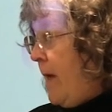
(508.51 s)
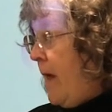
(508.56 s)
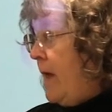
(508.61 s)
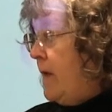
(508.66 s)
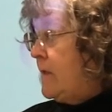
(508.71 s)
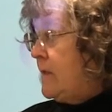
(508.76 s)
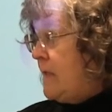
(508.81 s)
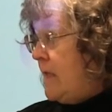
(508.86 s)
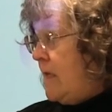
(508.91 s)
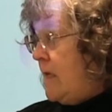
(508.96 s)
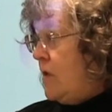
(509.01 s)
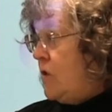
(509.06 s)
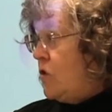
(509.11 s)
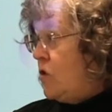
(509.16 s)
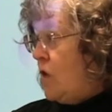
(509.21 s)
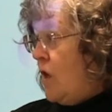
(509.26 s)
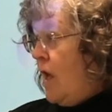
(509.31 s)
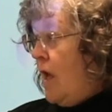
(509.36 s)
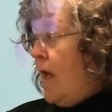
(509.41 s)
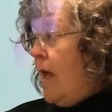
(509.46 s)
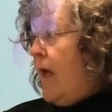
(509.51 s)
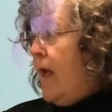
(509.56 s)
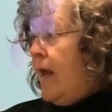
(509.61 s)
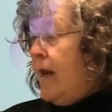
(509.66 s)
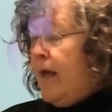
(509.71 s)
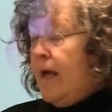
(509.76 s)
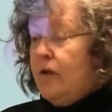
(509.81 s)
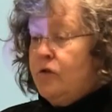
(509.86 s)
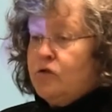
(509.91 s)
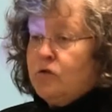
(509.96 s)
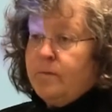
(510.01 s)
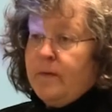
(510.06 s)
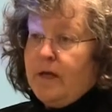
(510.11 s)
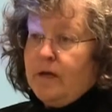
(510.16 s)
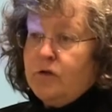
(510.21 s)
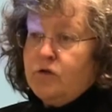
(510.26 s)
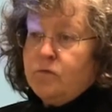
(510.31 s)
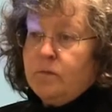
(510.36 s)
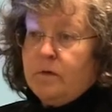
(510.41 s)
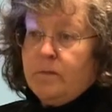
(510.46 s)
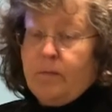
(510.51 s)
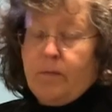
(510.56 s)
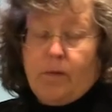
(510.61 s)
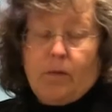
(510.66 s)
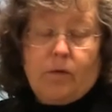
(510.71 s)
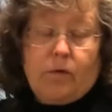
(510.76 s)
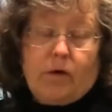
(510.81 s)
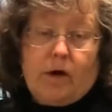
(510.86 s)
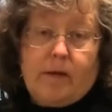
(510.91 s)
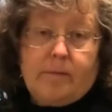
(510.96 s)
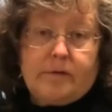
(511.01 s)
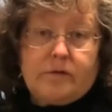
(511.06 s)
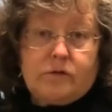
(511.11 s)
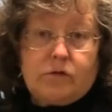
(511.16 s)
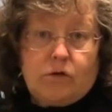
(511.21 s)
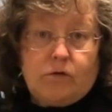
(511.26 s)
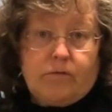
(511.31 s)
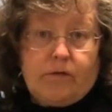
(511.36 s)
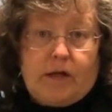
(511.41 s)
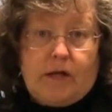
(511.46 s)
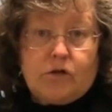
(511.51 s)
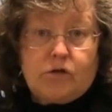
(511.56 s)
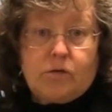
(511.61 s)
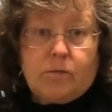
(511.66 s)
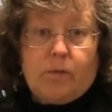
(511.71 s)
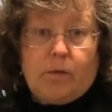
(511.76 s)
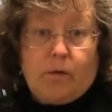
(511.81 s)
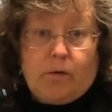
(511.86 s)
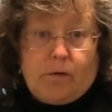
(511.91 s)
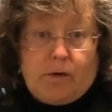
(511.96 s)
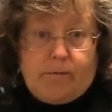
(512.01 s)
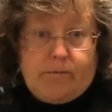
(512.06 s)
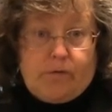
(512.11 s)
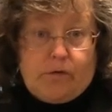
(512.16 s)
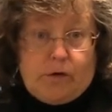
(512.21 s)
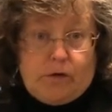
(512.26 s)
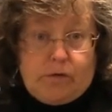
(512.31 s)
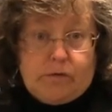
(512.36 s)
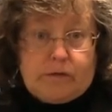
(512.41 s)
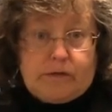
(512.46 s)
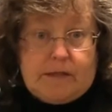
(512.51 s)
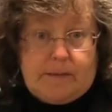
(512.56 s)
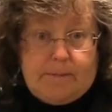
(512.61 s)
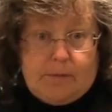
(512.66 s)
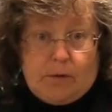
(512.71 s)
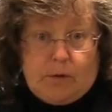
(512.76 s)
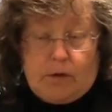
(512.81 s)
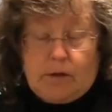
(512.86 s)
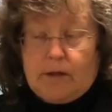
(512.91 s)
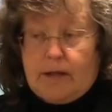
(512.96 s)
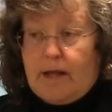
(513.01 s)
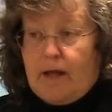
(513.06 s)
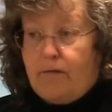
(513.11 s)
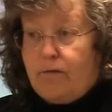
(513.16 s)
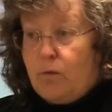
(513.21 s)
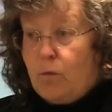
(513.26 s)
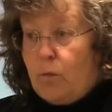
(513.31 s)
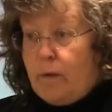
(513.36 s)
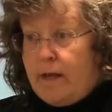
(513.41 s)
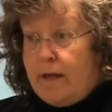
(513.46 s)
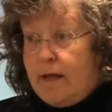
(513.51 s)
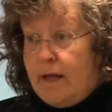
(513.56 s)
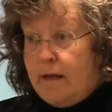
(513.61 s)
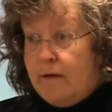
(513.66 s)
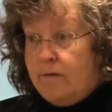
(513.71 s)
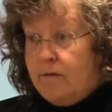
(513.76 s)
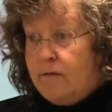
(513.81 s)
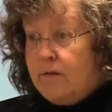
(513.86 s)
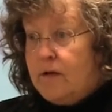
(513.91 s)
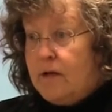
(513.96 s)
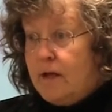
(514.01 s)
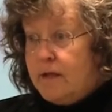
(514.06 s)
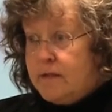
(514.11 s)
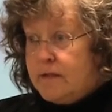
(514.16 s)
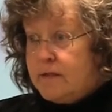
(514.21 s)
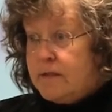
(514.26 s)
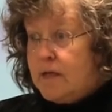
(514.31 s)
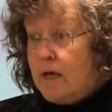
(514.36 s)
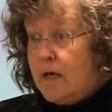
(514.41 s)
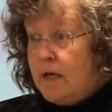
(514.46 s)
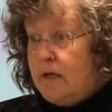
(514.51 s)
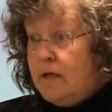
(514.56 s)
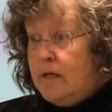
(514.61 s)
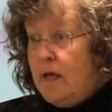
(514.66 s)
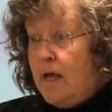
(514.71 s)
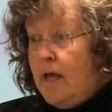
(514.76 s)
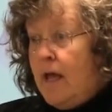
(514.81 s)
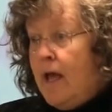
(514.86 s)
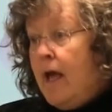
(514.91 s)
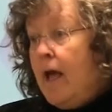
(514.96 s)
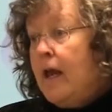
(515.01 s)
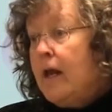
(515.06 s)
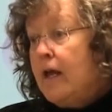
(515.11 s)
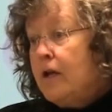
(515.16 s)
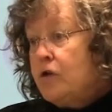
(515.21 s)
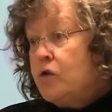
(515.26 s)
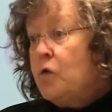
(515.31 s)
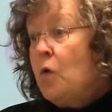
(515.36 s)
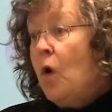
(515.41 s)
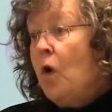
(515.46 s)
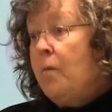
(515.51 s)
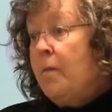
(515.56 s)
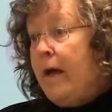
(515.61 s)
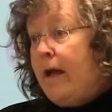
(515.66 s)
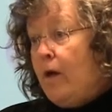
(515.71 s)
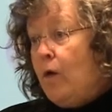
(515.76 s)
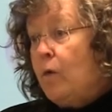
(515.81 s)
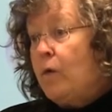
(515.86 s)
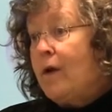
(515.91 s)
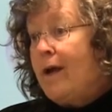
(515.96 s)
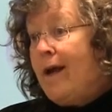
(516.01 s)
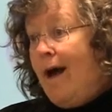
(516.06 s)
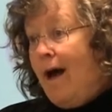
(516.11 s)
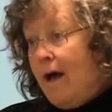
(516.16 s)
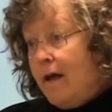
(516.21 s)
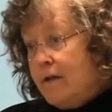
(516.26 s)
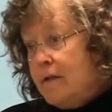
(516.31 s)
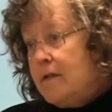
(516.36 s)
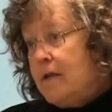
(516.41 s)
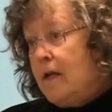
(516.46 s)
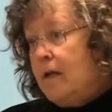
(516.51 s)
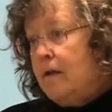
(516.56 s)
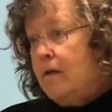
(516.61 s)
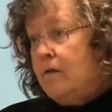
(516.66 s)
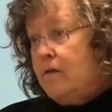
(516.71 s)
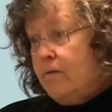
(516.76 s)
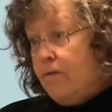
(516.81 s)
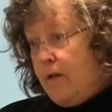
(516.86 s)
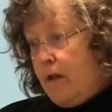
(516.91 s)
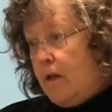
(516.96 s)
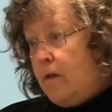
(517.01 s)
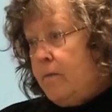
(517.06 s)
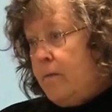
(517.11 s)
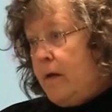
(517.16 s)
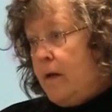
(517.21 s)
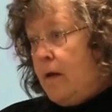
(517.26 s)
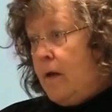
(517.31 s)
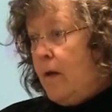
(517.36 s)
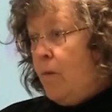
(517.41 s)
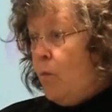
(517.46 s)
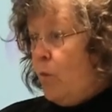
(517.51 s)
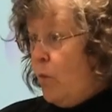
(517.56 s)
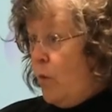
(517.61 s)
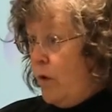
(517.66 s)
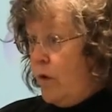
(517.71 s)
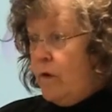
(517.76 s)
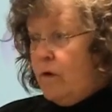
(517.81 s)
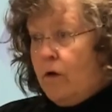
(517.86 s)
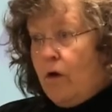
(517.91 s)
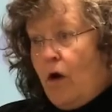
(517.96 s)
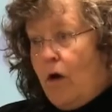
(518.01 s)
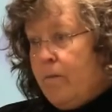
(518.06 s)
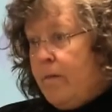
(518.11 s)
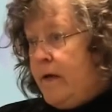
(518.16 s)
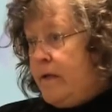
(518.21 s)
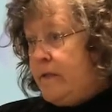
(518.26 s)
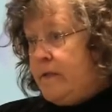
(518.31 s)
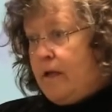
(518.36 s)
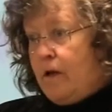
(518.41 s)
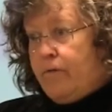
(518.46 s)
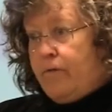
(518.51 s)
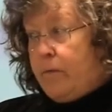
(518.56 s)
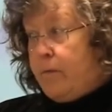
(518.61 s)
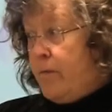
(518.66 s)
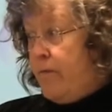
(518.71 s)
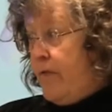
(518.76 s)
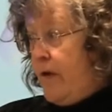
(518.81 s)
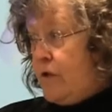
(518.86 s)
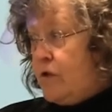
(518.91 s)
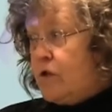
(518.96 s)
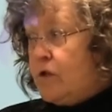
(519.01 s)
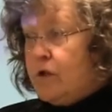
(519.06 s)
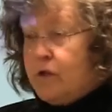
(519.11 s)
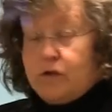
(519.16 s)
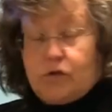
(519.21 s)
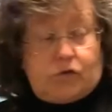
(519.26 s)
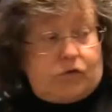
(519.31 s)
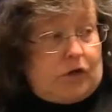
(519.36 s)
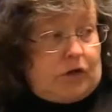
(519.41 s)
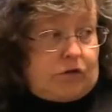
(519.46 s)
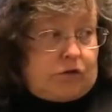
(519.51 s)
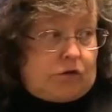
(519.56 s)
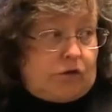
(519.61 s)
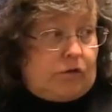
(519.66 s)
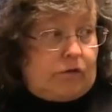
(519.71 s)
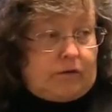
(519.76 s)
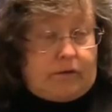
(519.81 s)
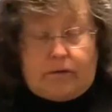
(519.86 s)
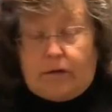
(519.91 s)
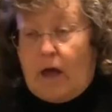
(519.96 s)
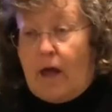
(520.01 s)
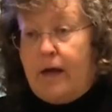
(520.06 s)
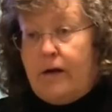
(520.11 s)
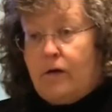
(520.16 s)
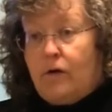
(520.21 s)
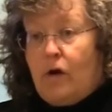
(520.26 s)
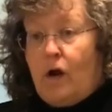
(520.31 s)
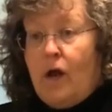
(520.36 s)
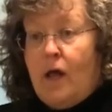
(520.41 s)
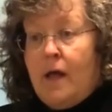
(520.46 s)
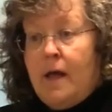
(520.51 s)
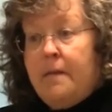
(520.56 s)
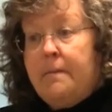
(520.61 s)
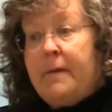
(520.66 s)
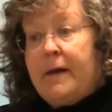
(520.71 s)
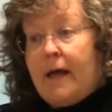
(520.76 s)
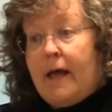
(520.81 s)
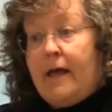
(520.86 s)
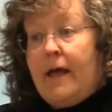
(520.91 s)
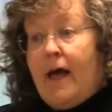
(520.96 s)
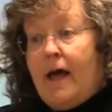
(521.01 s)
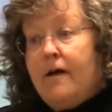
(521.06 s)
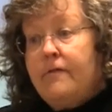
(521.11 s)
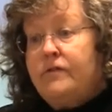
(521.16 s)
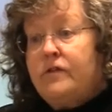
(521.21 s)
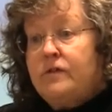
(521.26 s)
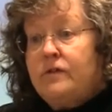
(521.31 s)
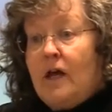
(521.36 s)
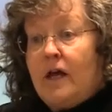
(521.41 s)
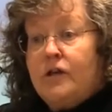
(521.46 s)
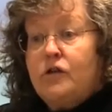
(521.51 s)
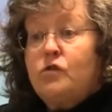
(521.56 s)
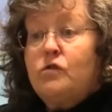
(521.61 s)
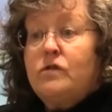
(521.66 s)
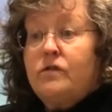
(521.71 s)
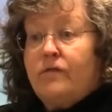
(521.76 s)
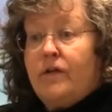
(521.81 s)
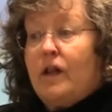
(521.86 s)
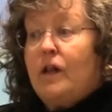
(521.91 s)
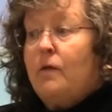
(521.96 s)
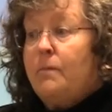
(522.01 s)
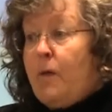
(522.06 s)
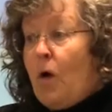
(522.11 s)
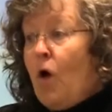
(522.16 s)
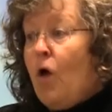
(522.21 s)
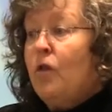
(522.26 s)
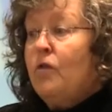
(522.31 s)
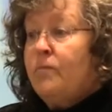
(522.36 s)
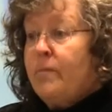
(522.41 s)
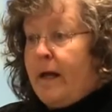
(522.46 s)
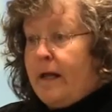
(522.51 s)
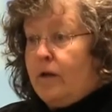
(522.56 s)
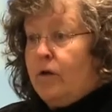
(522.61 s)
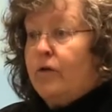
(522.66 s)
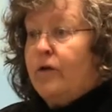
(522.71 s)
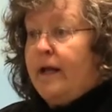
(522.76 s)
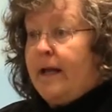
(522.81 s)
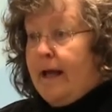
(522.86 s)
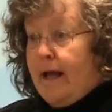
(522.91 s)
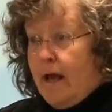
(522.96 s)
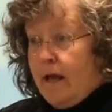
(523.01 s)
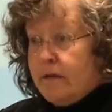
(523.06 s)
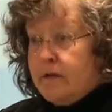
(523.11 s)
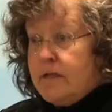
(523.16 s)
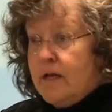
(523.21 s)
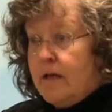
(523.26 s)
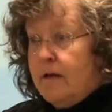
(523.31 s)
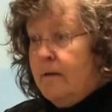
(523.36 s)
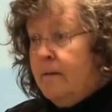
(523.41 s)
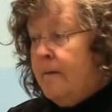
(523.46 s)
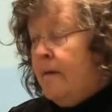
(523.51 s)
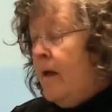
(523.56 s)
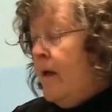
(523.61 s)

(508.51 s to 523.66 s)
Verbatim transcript: I teach an Agile management program, a certification program for UC Berkeley on the weekends that I designed, and I do all my own content development. I wouldn't call myself a professional instructional designer, but I, have, I do develop all of my learning content